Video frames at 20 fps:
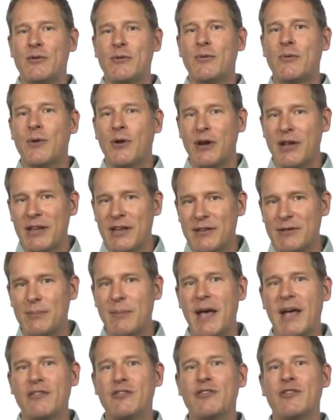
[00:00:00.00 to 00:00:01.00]
warning his
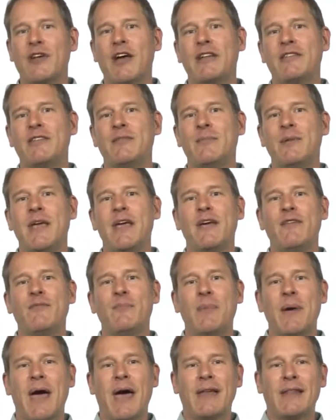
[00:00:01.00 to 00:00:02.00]
master not to
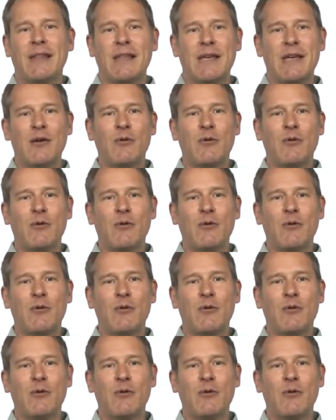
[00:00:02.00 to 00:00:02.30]
behave badly